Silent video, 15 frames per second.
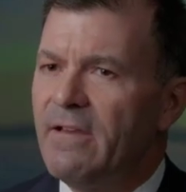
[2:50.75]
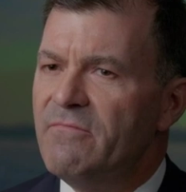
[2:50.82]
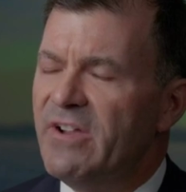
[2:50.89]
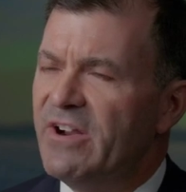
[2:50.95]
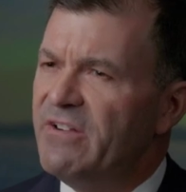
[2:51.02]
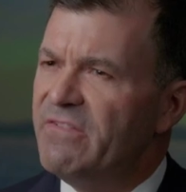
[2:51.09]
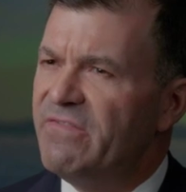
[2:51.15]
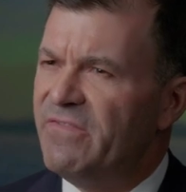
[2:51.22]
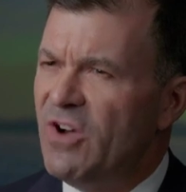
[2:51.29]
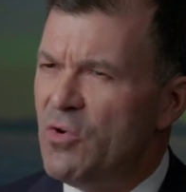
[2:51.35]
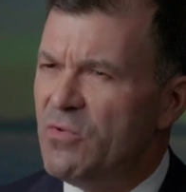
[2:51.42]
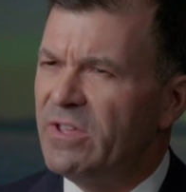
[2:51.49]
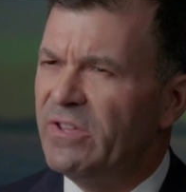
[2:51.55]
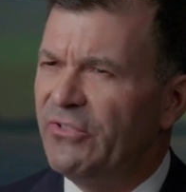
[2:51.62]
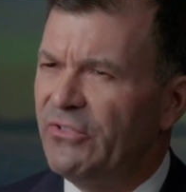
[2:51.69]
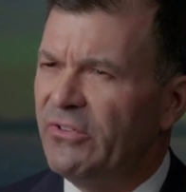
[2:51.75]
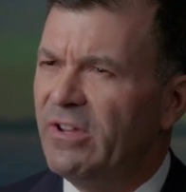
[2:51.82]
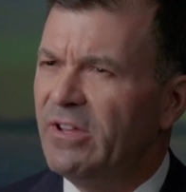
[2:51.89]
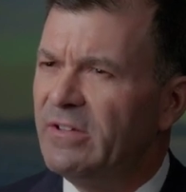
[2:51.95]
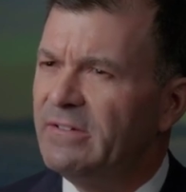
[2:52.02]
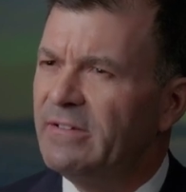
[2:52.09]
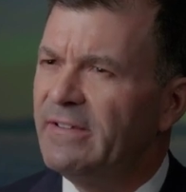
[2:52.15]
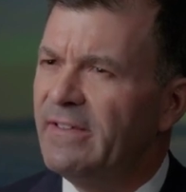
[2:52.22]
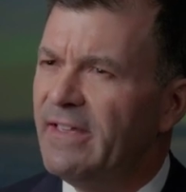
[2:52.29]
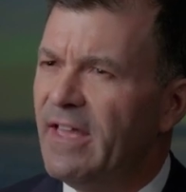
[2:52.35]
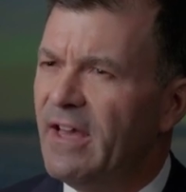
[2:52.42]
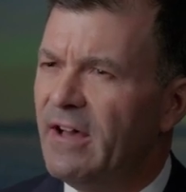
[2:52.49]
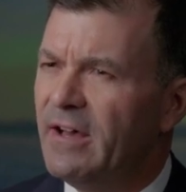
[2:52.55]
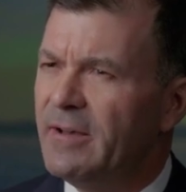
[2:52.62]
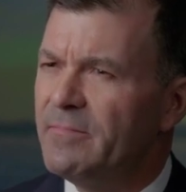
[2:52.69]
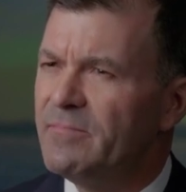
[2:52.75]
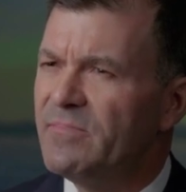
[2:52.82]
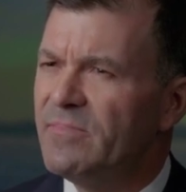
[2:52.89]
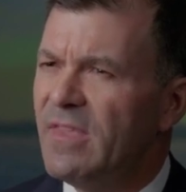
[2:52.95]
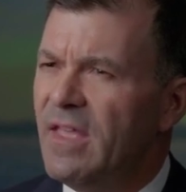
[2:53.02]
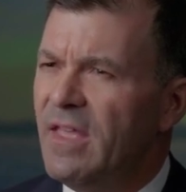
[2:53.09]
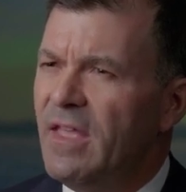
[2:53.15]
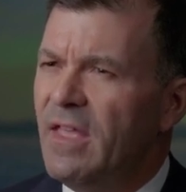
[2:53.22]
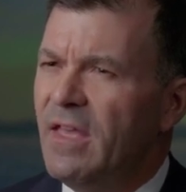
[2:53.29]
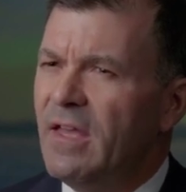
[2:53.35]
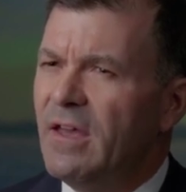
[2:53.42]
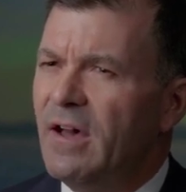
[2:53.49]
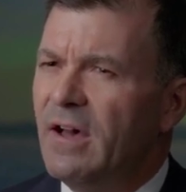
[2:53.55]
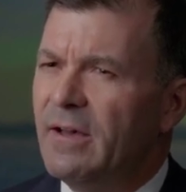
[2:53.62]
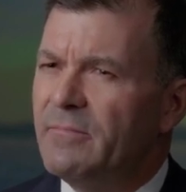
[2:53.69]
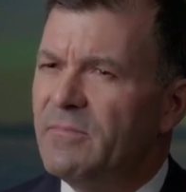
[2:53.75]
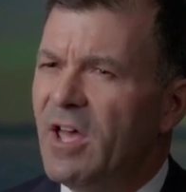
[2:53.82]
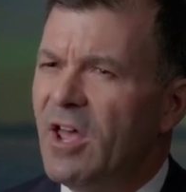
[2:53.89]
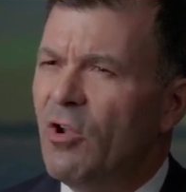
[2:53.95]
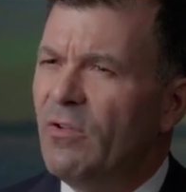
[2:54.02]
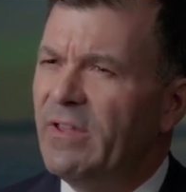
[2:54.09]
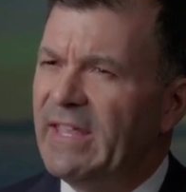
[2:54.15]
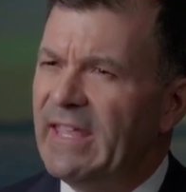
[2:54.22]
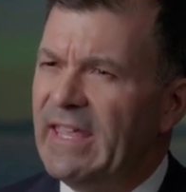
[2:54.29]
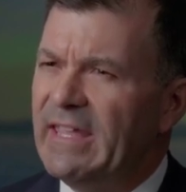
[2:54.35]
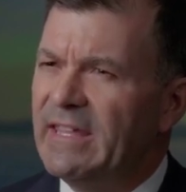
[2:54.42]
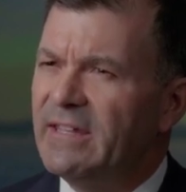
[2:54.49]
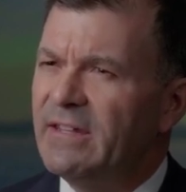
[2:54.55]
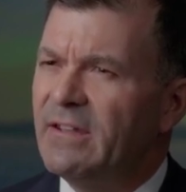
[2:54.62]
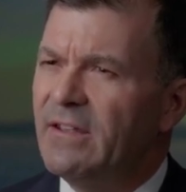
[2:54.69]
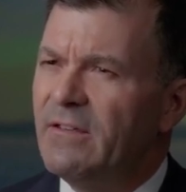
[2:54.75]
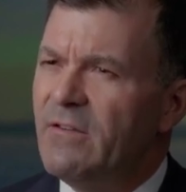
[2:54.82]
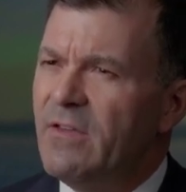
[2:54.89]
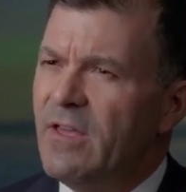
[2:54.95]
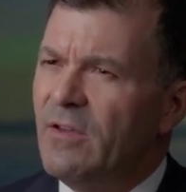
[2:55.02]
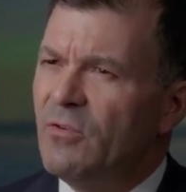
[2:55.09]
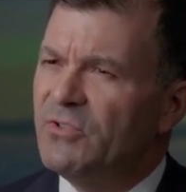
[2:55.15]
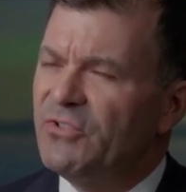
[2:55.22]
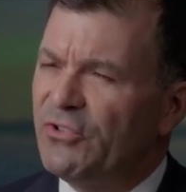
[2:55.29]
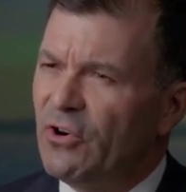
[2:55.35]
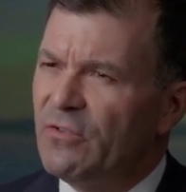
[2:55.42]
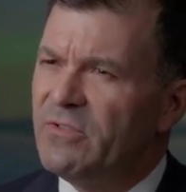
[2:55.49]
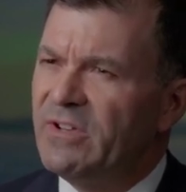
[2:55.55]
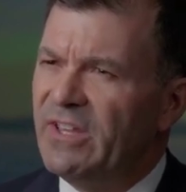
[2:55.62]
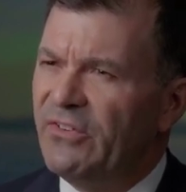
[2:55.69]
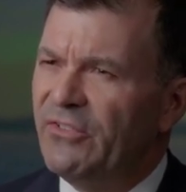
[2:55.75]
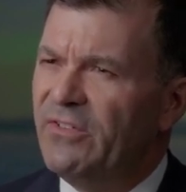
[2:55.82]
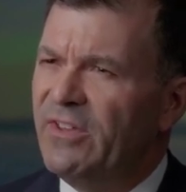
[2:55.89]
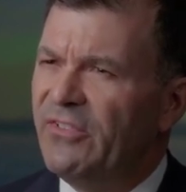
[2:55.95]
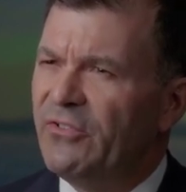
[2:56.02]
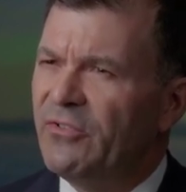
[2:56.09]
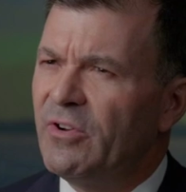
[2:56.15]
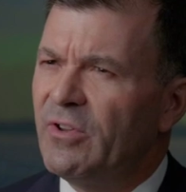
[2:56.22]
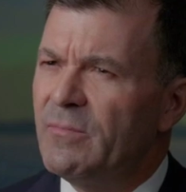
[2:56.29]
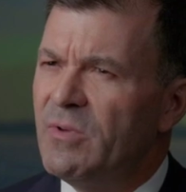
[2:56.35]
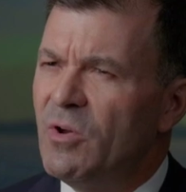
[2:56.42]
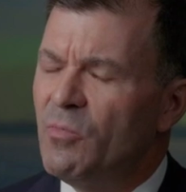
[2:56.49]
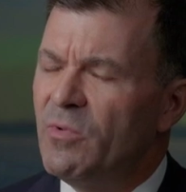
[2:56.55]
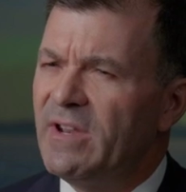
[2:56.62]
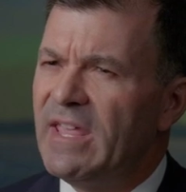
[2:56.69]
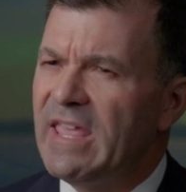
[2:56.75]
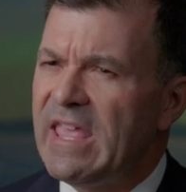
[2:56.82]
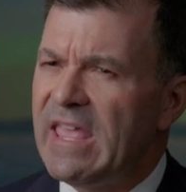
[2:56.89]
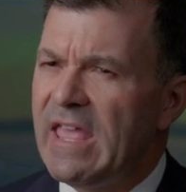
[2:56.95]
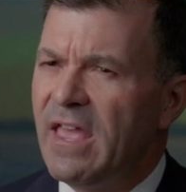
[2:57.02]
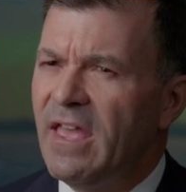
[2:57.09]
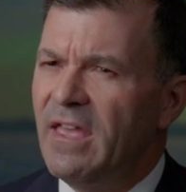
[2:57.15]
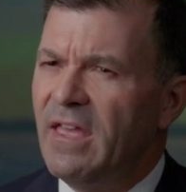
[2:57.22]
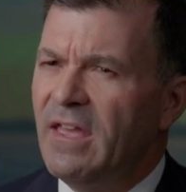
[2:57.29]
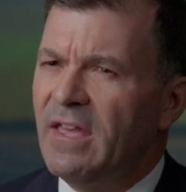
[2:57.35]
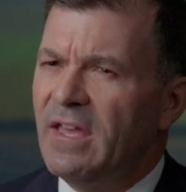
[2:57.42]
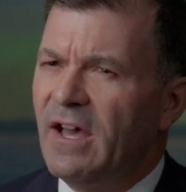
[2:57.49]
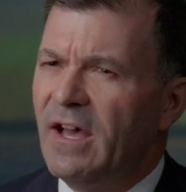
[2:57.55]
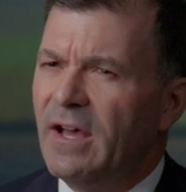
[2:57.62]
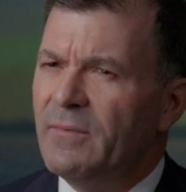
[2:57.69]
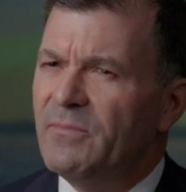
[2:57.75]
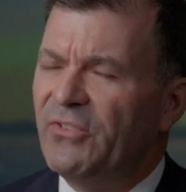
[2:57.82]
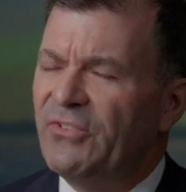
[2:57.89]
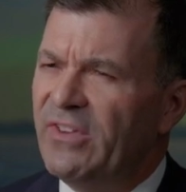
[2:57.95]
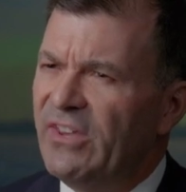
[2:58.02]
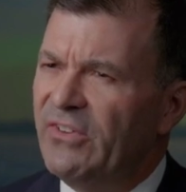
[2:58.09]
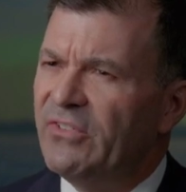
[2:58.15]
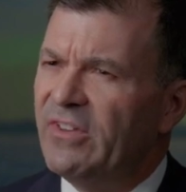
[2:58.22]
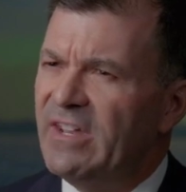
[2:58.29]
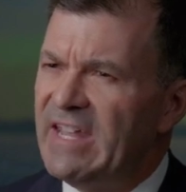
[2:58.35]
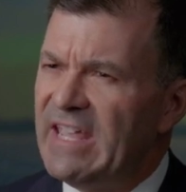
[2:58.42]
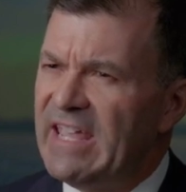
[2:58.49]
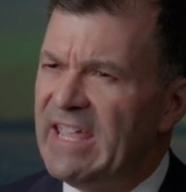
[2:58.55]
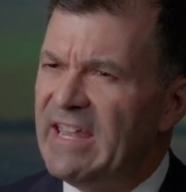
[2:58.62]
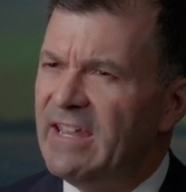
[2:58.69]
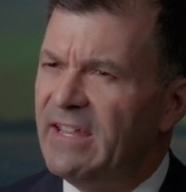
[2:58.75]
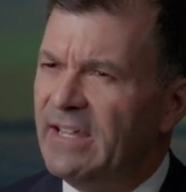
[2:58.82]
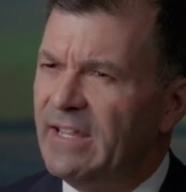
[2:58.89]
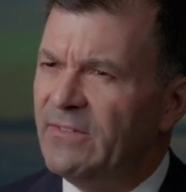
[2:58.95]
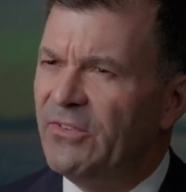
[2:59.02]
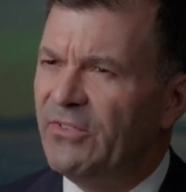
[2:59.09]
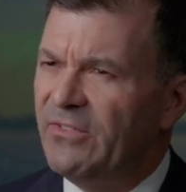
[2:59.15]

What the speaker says: very focused, not only in serving his district, but when he sees a need in the